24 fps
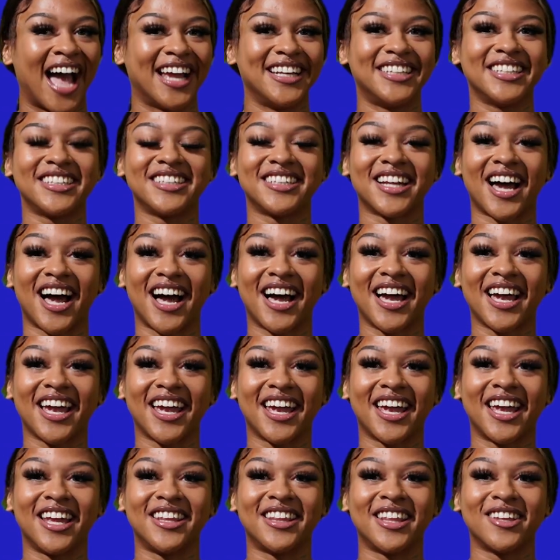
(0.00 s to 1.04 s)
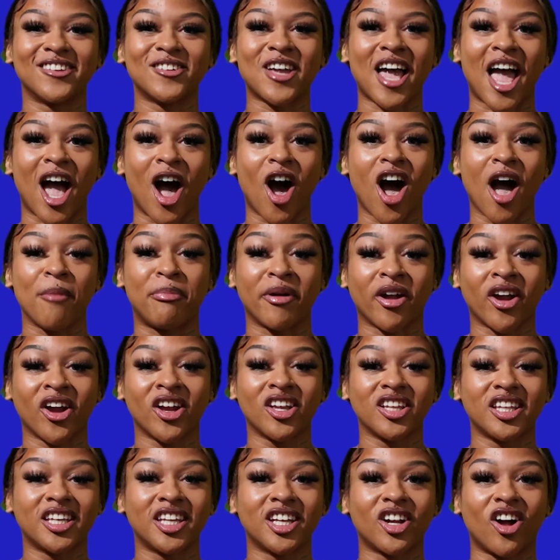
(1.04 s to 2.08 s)
I did not.
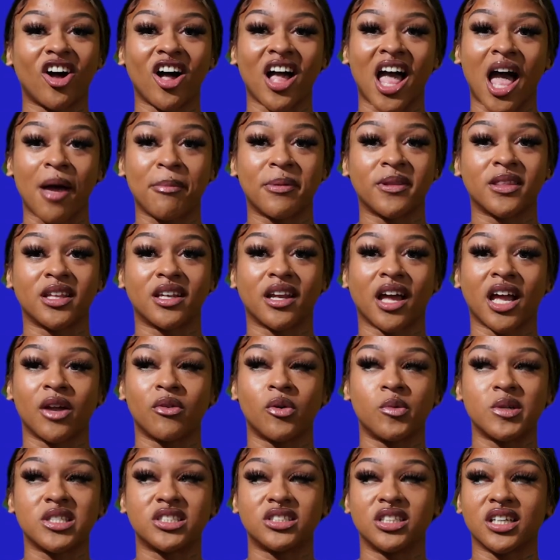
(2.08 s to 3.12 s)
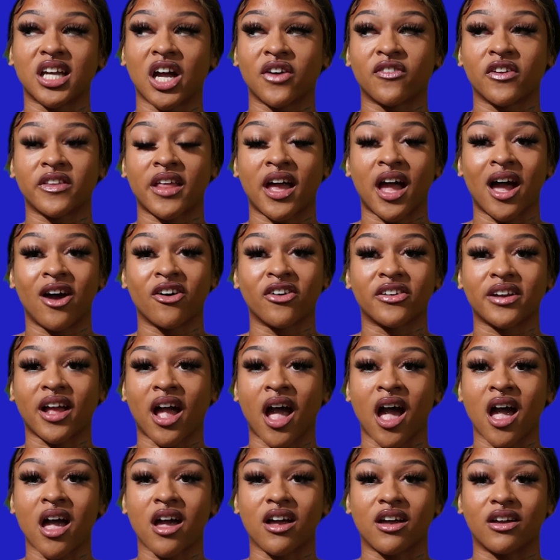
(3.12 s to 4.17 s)
Apparently, it all happened the night when we snuck out for that hour and a
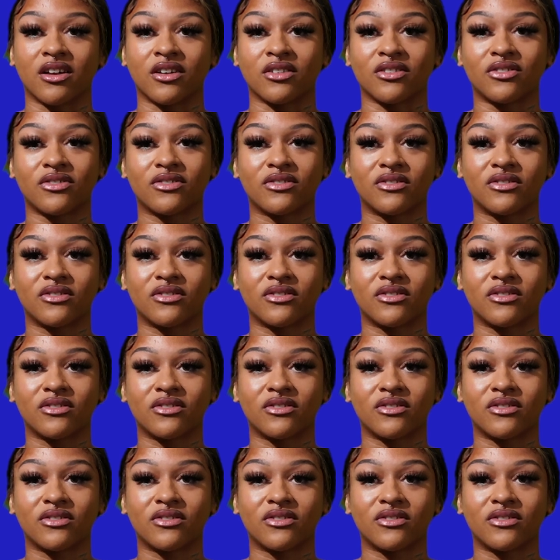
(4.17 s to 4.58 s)
half.